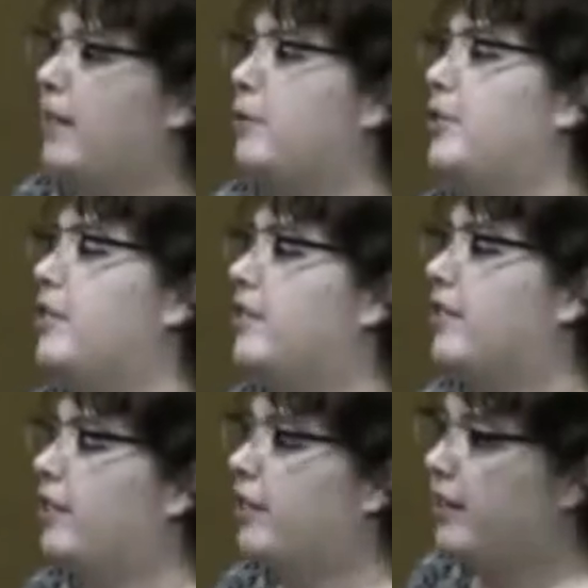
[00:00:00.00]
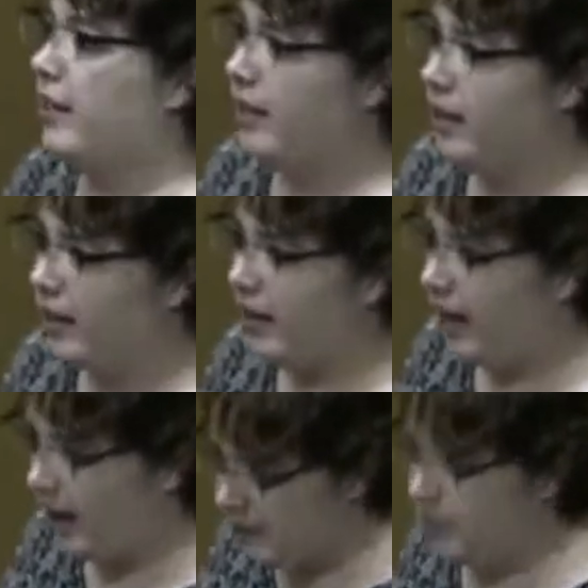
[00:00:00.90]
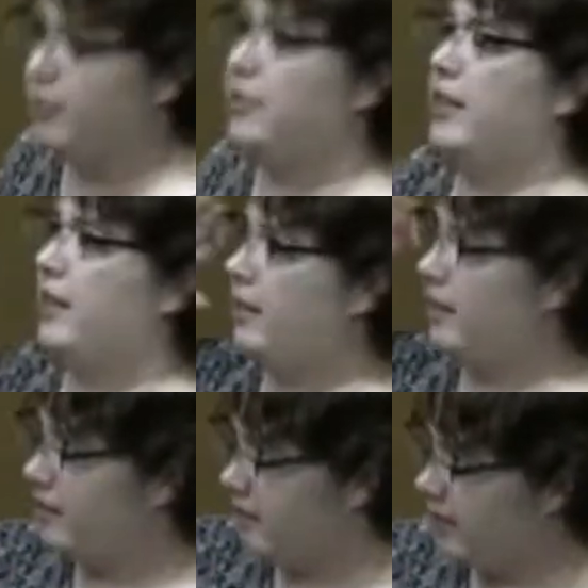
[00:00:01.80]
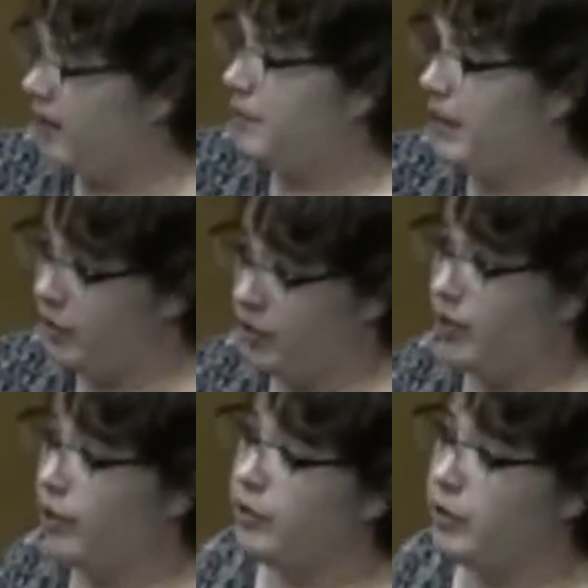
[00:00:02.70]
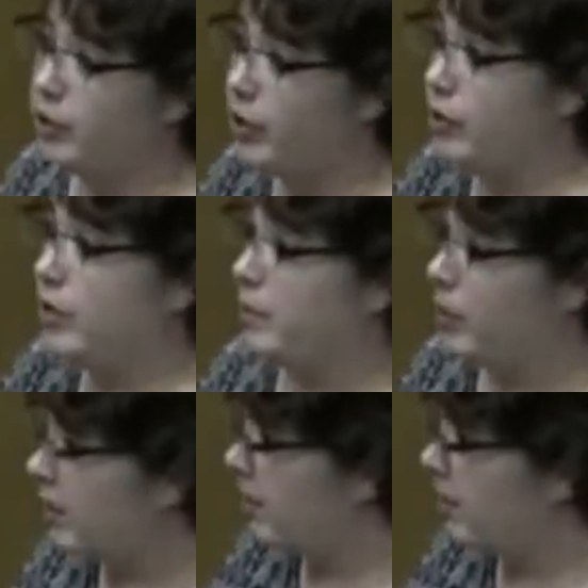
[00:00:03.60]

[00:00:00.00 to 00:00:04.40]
languages are absolutely uh, being considered. Unicode supports